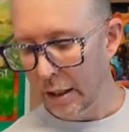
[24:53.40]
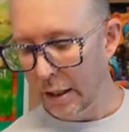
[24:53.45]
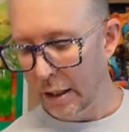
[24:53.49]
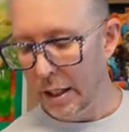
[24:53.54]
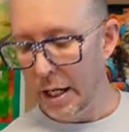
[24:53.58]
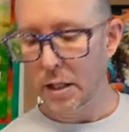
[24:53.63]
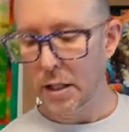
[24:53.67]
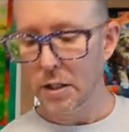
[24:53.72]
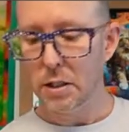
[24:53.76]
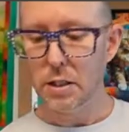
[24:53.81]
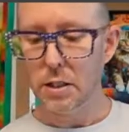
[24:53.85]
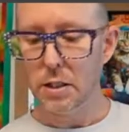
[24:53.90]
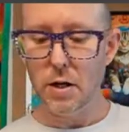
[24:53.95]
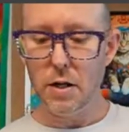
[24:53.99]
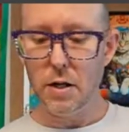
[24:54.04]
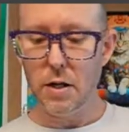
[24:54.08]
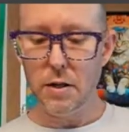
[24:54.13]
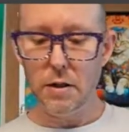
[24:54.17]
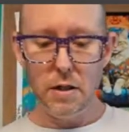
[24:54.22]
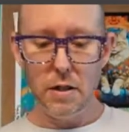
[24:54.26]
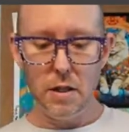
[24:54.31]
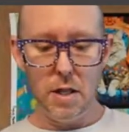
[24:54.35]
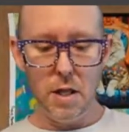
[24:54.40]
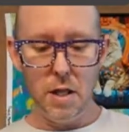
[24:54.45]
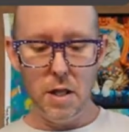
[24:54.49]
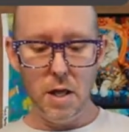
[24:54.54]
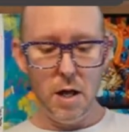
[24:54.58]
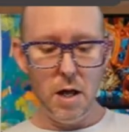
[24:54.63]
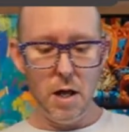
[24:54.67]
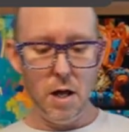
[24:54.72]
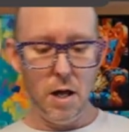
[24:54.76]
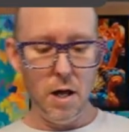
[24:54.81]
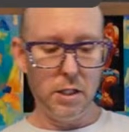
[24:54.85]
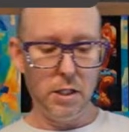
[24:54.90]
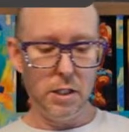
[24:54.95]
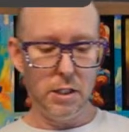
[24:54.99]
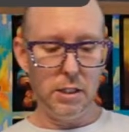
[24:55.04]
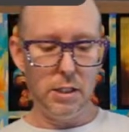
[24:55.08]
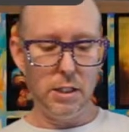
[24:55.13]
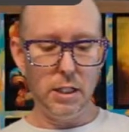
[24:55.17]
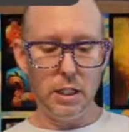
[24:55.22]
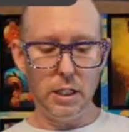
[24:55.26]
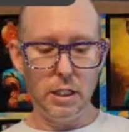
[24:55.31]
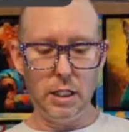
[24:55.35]
next on the
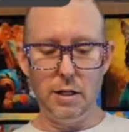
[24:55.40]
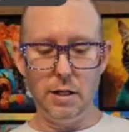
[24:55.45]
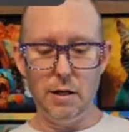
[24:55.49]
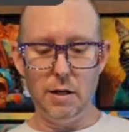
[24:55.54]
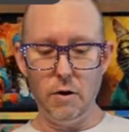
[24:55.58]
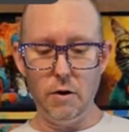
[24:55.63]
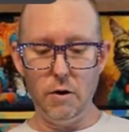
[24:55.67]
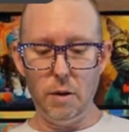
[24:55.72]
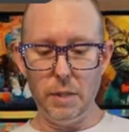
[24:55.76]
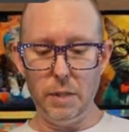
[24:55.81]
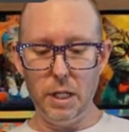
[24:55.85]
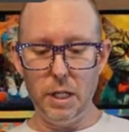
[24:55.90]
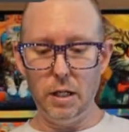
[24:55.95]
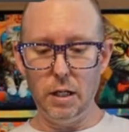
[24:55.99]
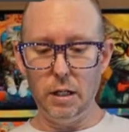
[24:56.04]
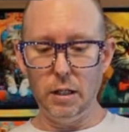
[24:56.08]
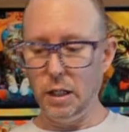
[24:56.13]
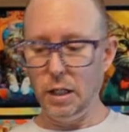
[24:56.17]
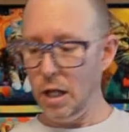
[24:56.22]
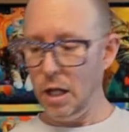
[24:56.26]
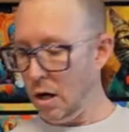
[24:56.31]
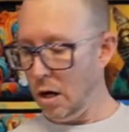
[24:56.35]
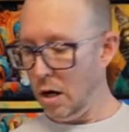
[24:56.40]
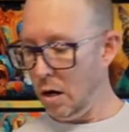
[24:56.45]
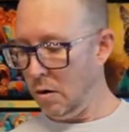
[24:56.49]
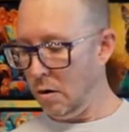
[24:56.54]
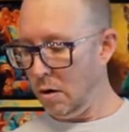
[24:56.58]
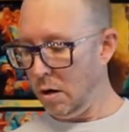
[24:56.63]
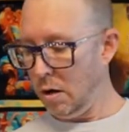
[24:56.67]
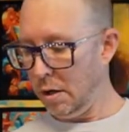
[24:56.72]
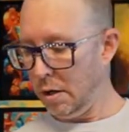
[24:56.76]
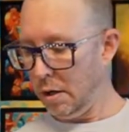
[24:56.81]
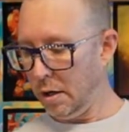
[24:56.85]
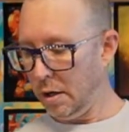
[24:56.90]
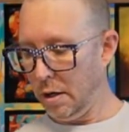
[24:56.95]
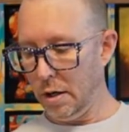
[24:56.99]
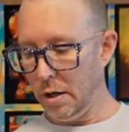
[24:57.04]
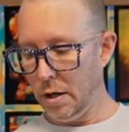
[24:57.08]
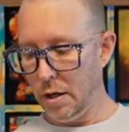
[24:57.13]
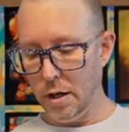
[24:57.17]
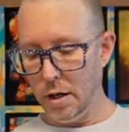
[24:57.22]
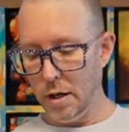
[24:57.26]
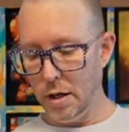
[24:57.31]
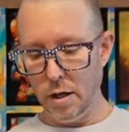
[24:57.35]
sticky note? I'm getting low.
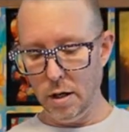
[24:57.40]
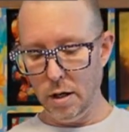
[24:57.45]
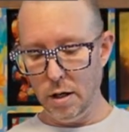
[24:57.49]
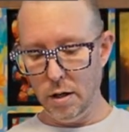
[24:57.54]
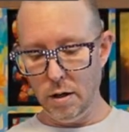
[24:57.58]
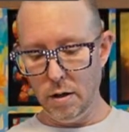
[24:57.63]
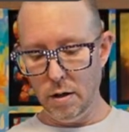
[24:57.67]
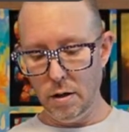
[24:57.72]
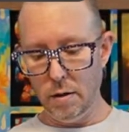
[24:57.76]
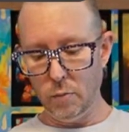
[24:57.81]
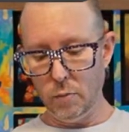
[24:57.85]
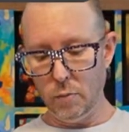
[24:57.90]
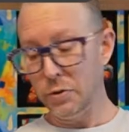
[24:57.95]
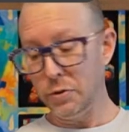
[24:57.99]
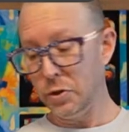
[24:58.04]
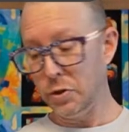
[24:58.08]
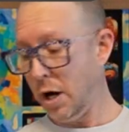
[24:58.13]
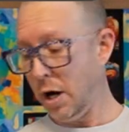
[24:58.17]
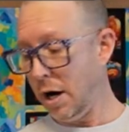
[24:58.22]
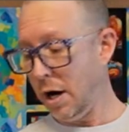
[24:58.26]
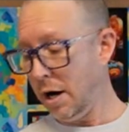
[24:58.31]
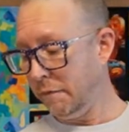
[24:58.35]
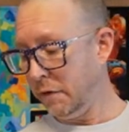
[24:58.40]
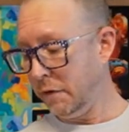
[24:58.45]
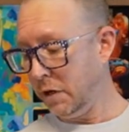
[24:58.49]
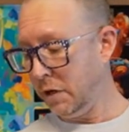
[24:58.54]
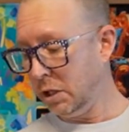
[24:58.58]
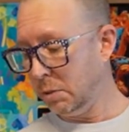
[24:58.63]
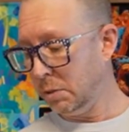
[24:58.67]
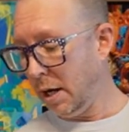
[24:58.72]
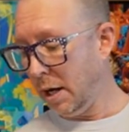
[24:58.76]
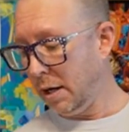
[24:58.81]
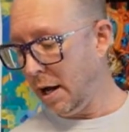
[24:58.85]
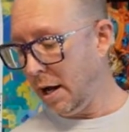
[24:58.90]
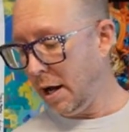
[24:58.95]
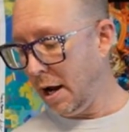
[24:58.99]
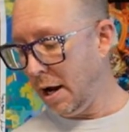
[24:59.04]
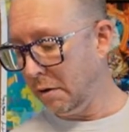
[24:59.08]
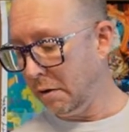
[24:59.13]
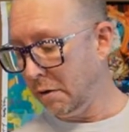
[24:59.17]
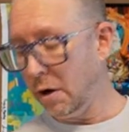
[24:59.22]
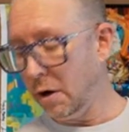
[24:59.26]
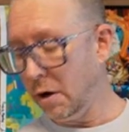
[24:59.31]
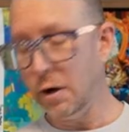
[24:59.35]
I was trying to finish by
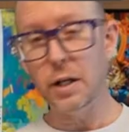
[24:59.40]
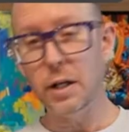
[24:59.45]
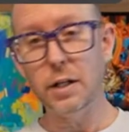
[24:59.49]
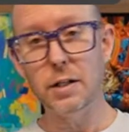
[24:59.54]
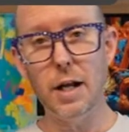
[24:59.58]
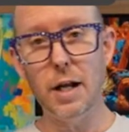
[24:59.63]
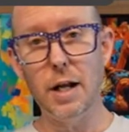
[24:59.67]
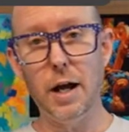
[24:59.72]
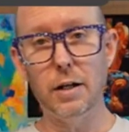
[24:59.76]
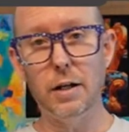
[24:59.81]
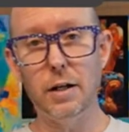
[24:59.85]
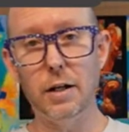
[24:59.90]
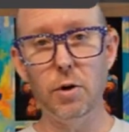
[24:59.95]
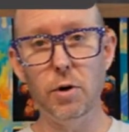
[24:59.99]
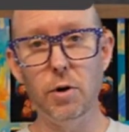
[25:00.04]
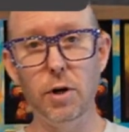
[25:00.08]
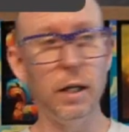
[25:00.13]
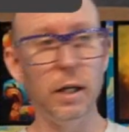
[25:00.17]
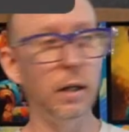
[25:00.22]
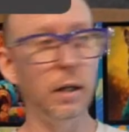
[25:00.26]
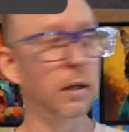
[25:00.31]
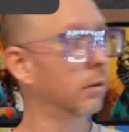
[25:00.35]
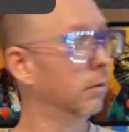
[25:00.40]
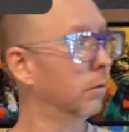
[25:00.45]
9:30. It's 9:20.